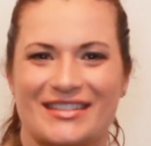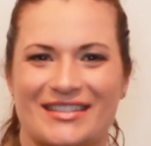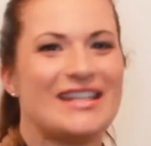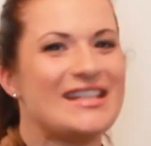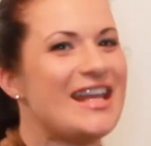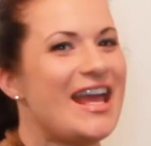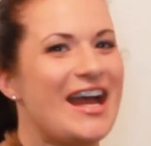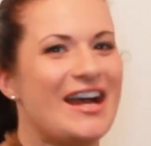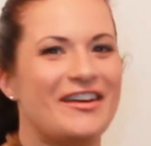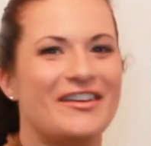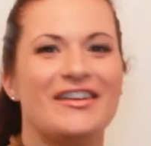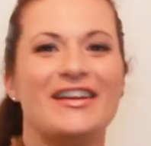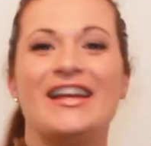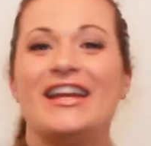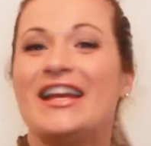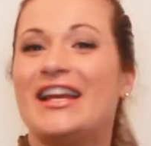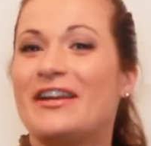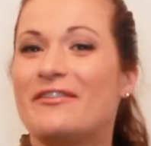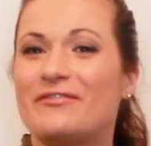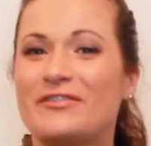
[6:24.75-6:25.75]
Now,
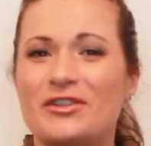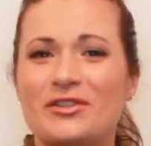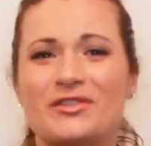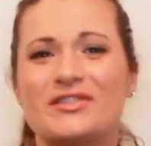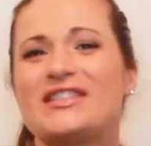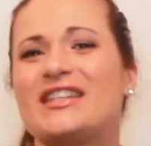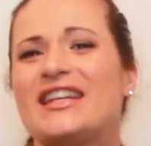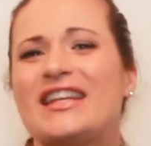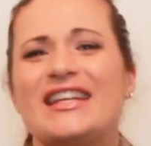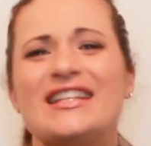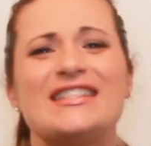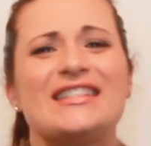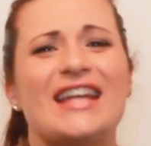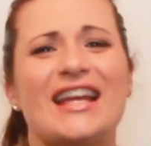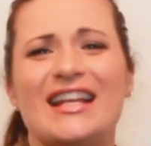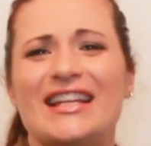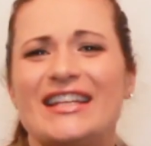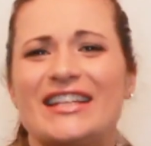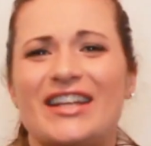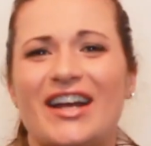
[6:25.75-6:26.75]
if you're seeking
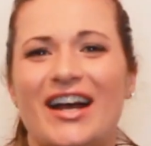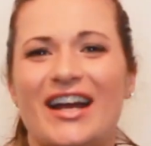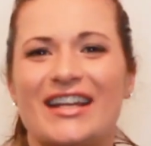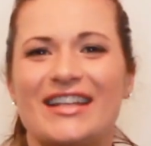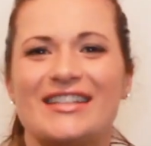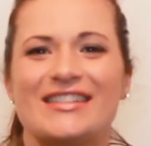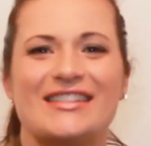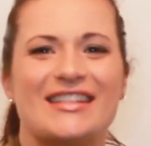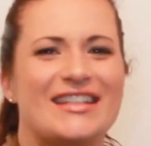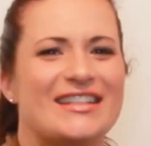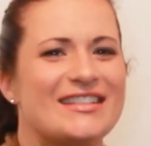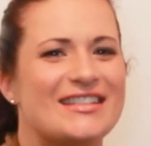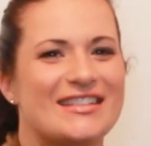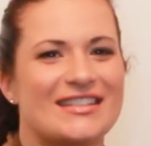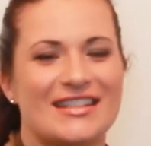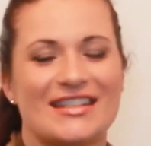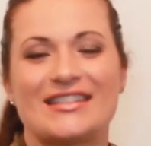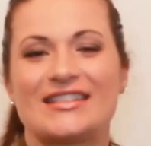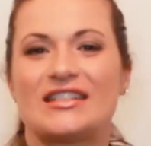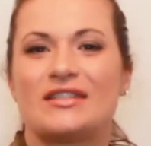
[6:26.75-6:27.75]
daily guidance and a
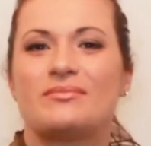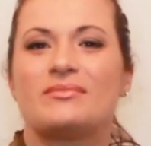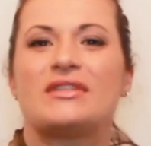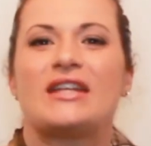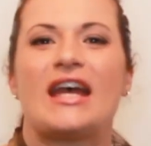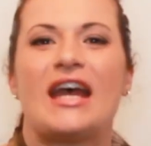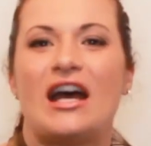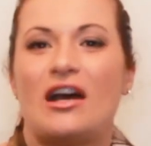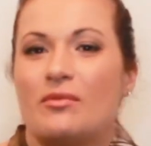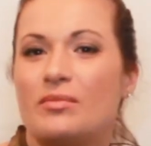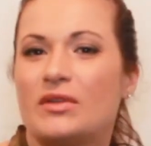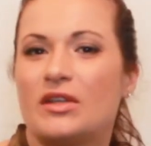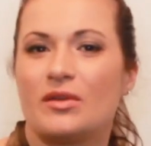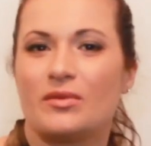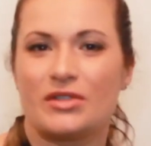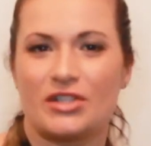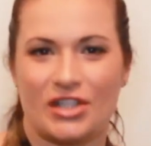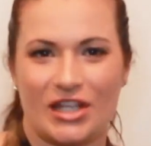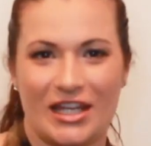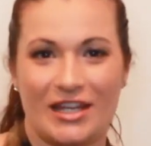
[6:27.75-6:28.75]
system to help
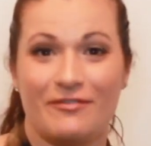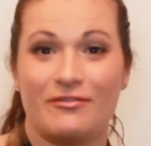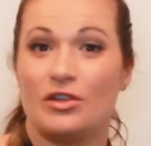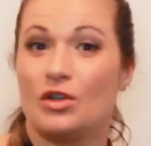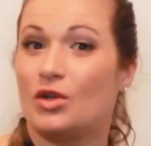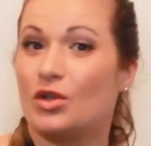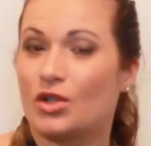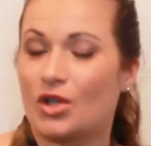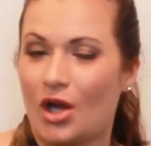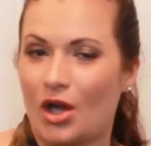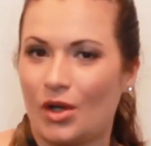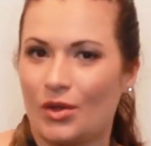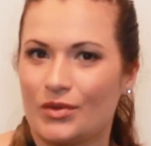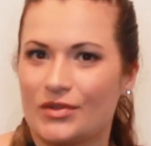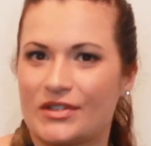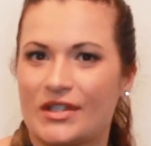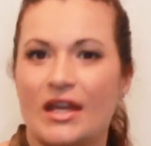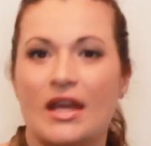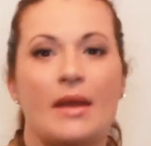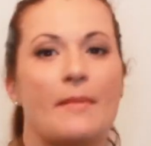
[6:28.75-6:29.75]
you achieve your
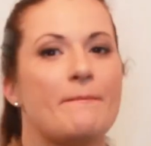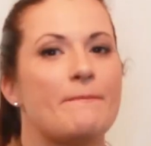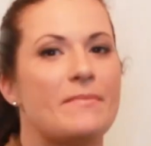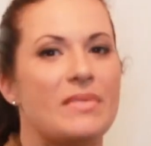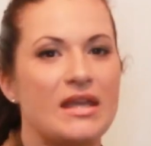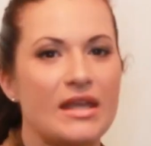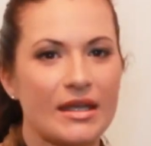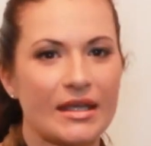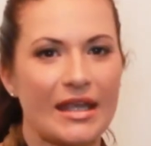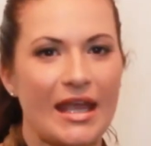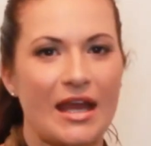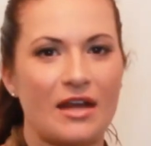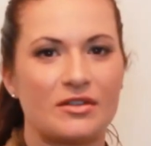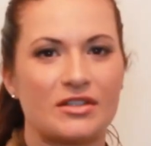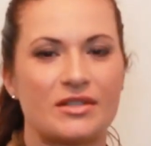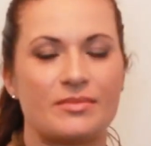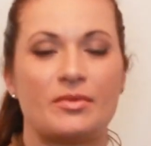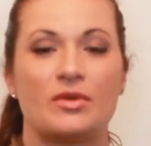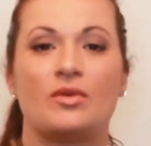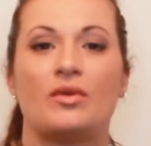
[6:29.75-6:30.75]
goals, be
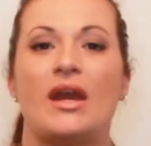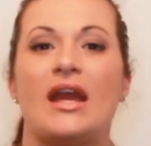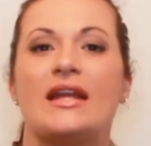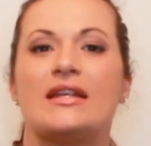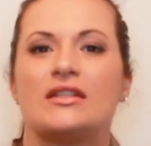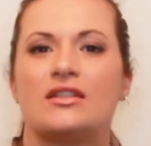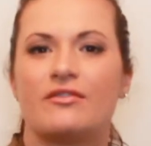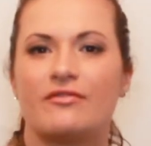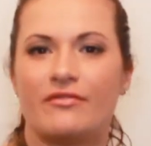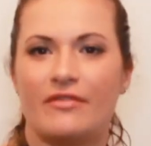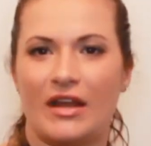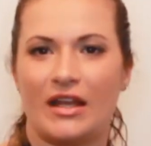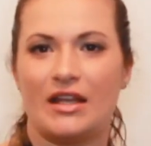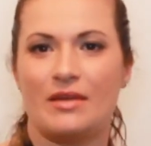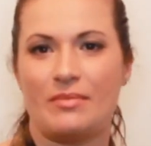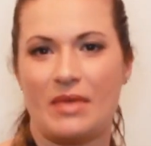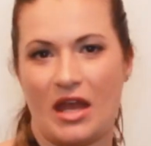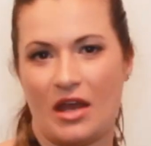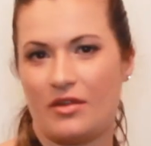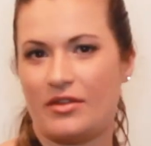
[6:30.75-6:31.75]
accountable and
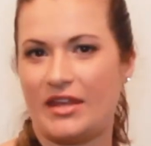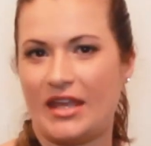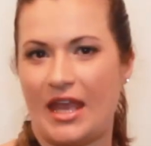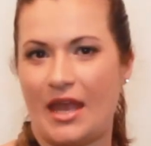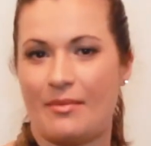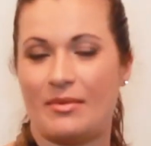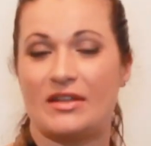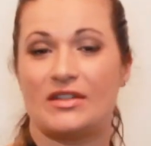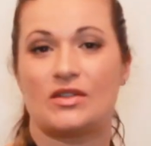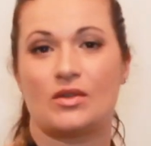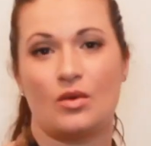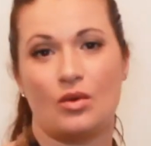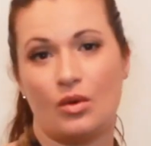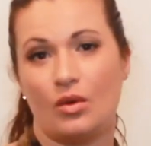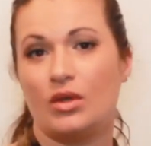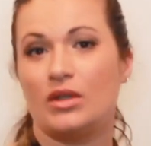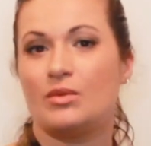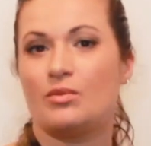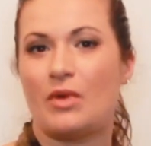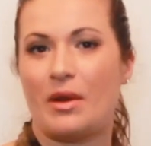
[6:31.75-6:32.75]
develop healthy habits
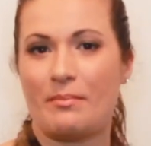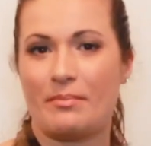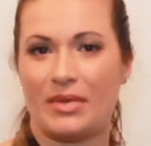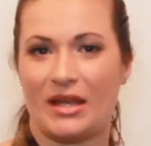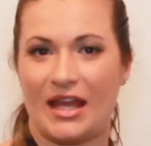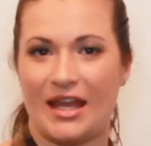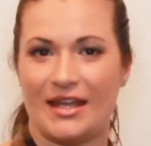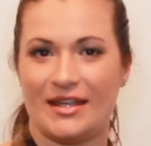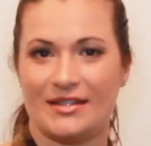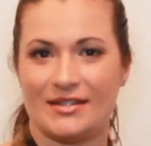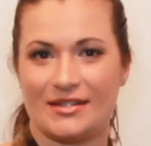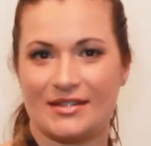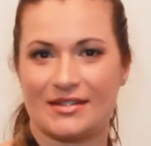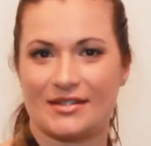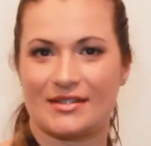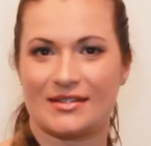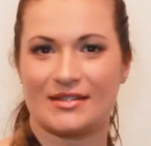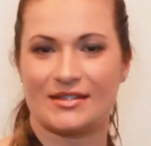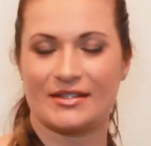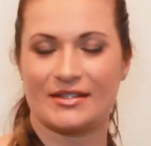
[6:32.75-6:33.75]
all in one place,